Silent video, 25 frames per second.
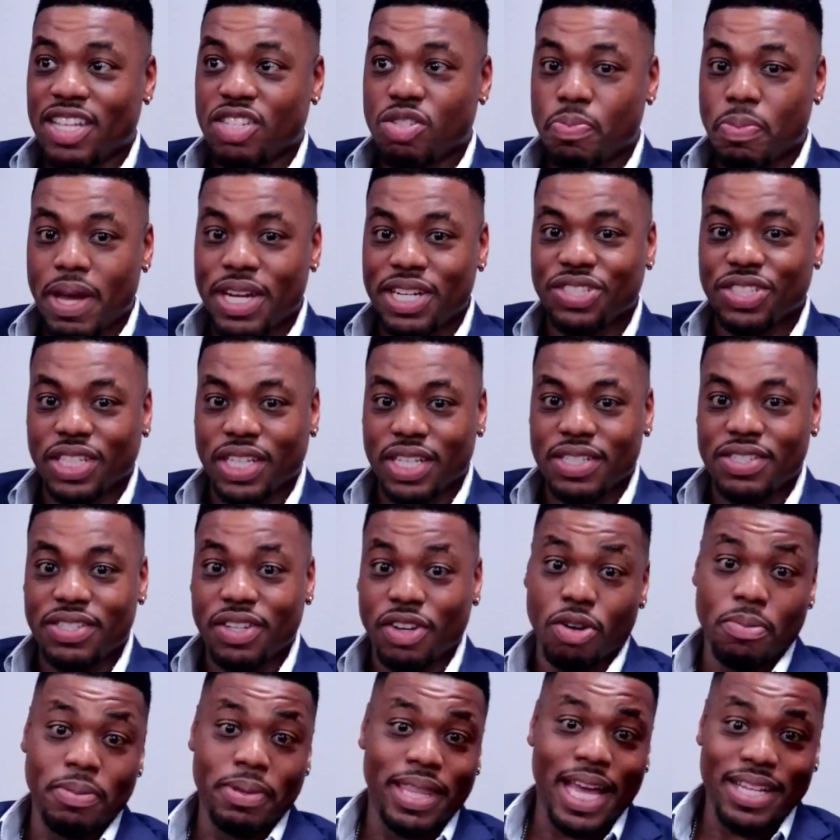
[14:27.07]
and especially
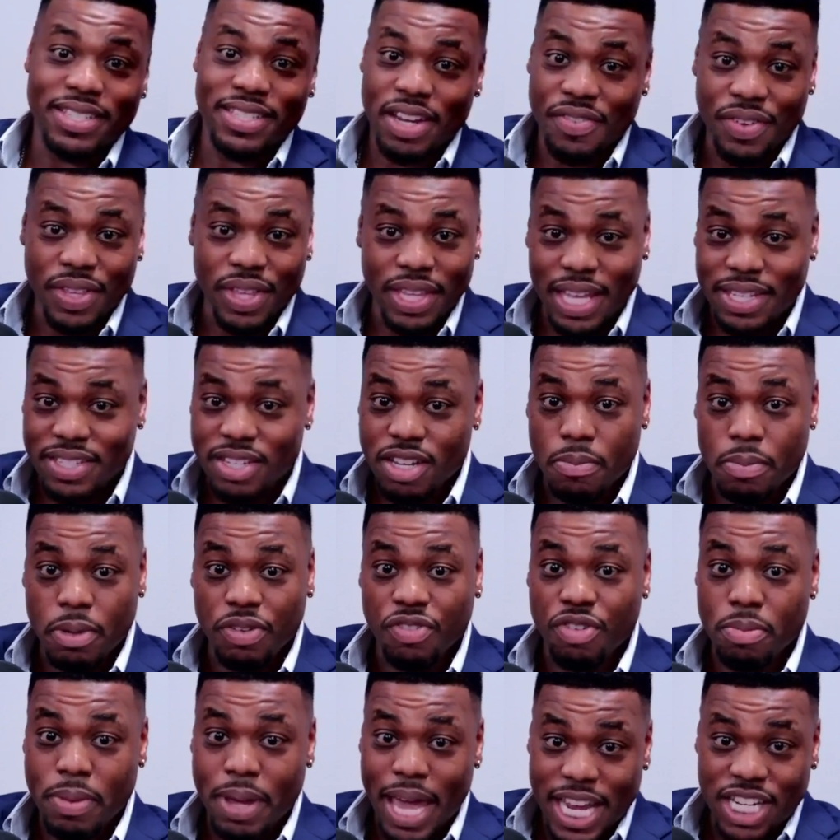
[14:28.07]
considering, I mean, that's everything that's
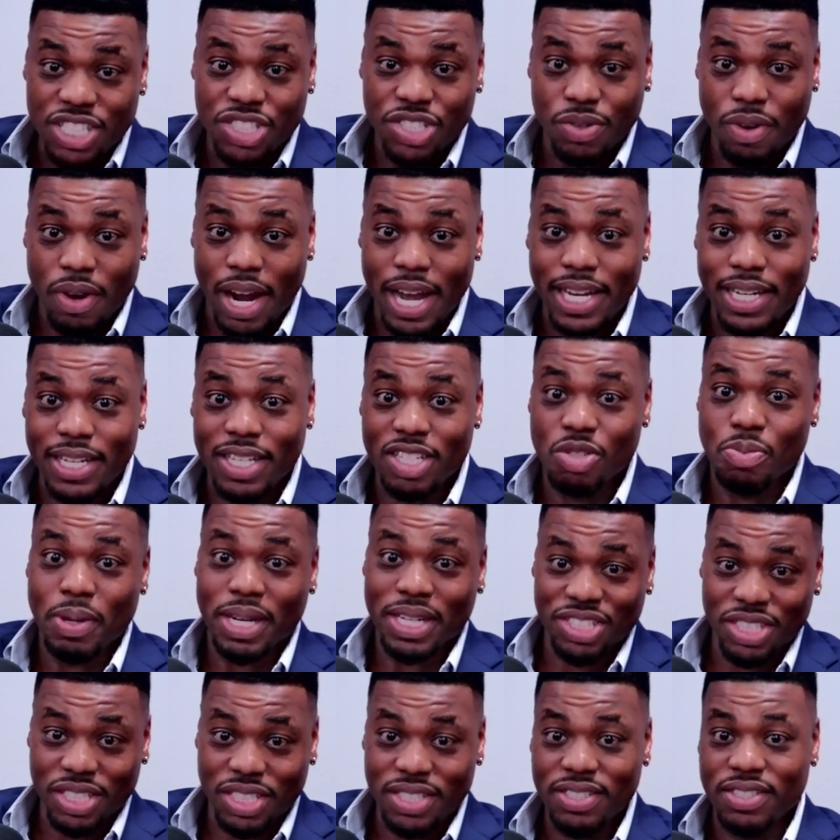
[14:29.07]
coming from Asia, right? Yeah.
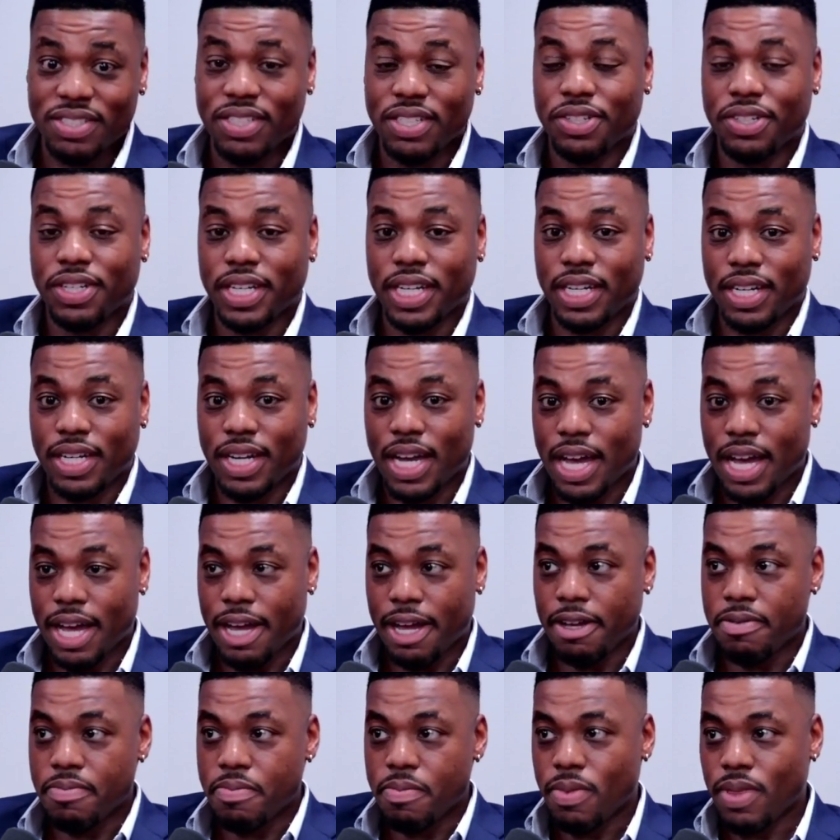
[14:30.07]
Especially considering
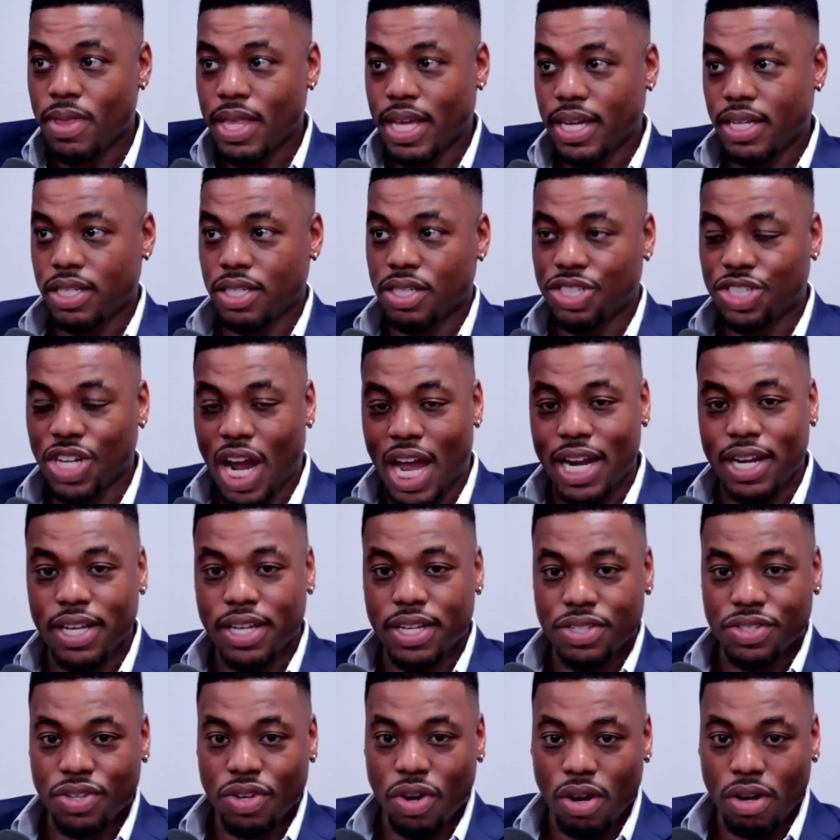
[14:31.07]
um, that China
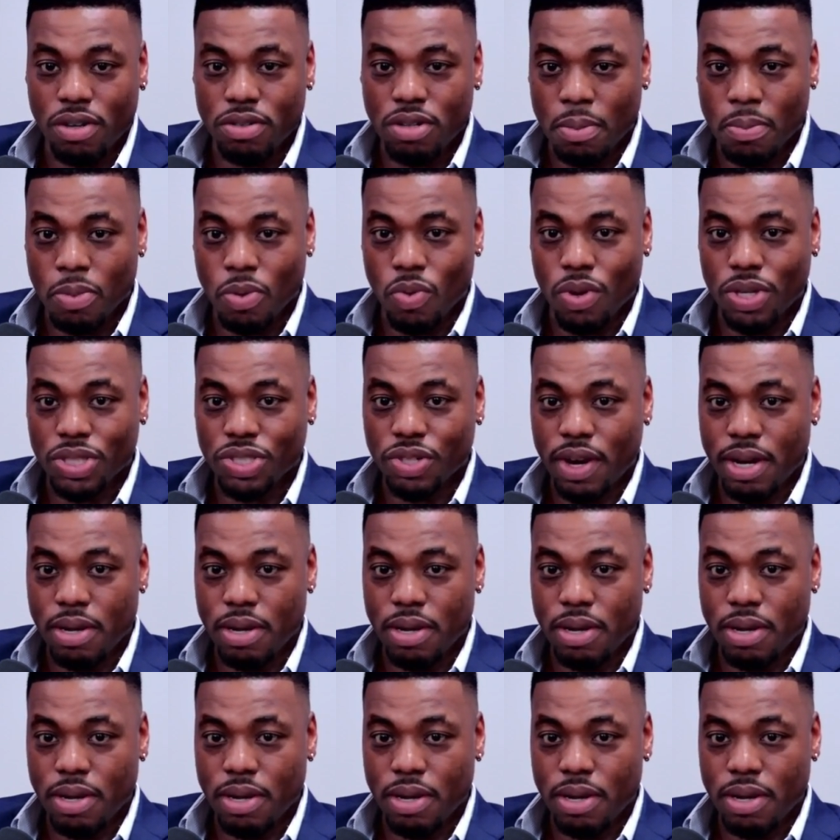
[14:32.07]
is our number one